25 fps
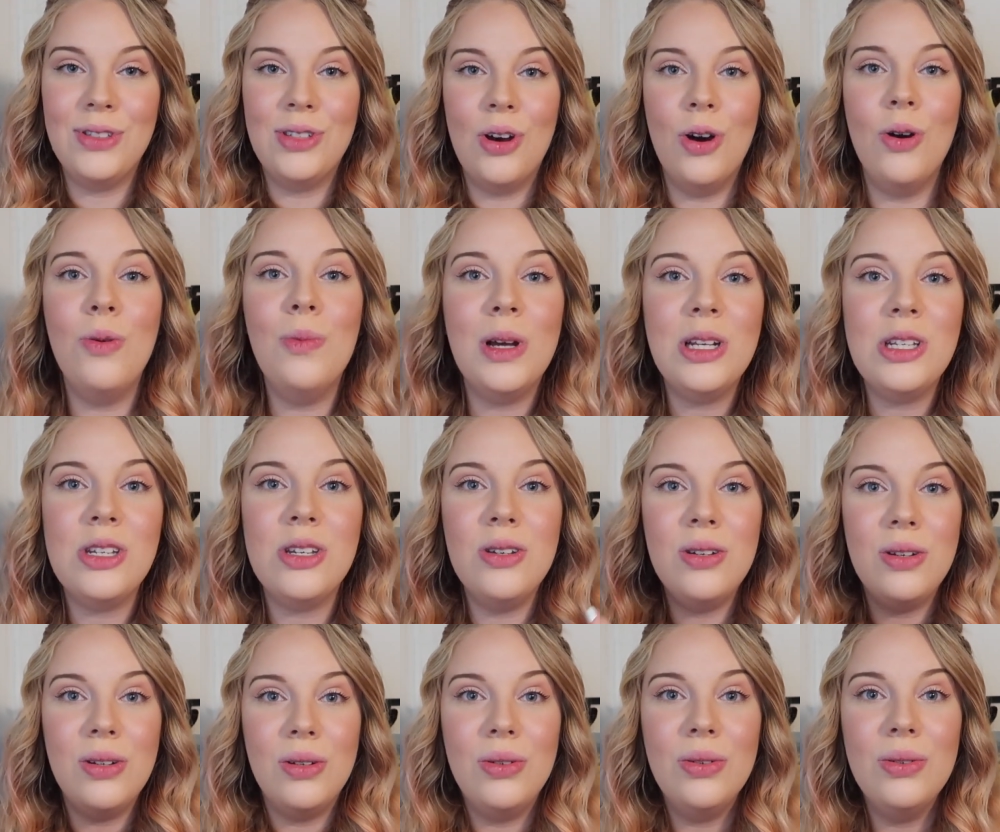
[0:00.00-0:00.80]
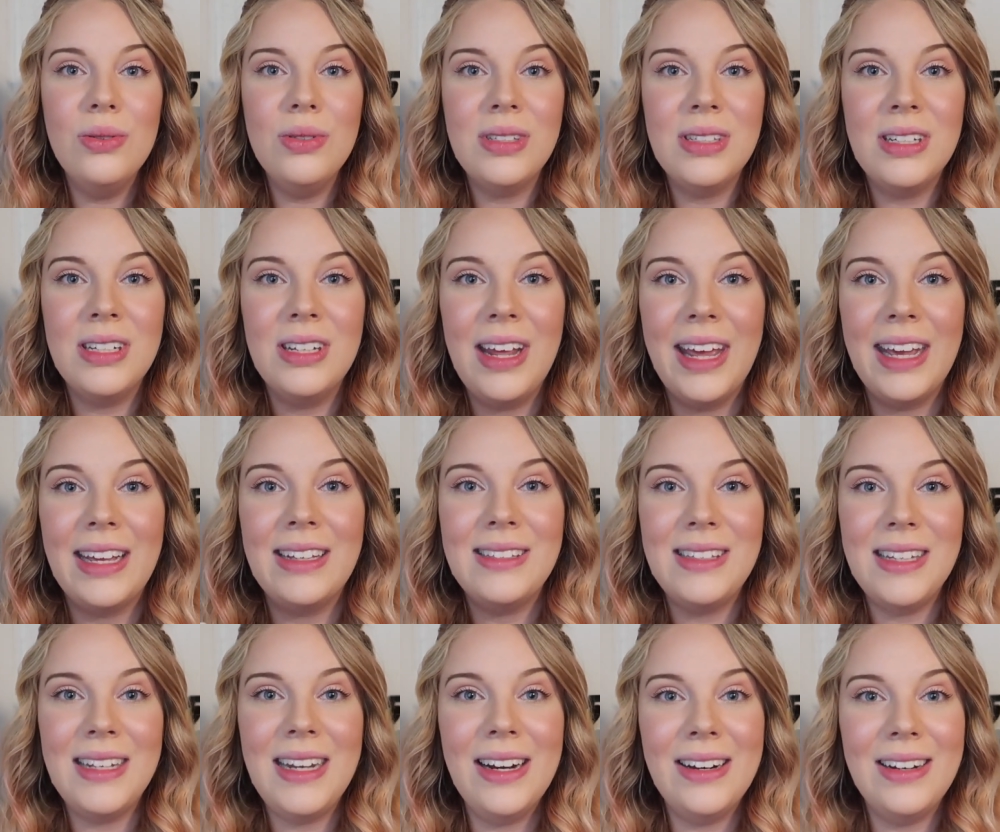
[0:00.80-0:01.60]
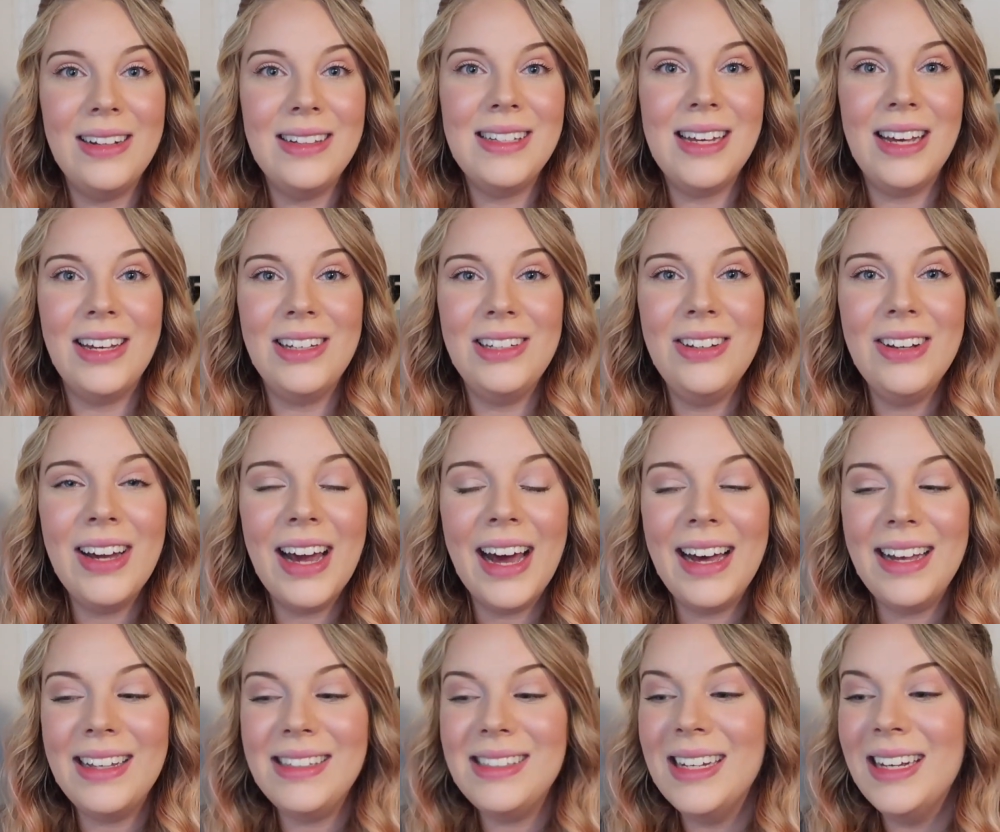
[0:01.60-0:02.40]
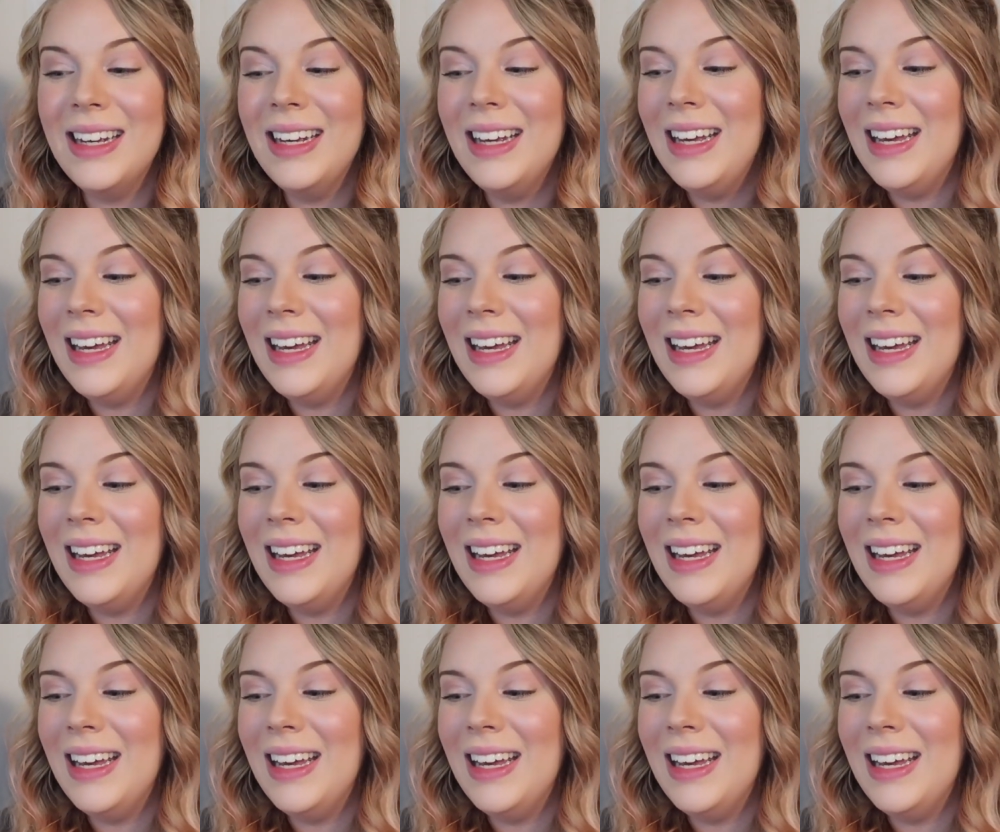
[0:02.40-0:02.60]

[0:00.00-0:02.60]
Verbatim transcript: so much news to like sit down and tell you guys.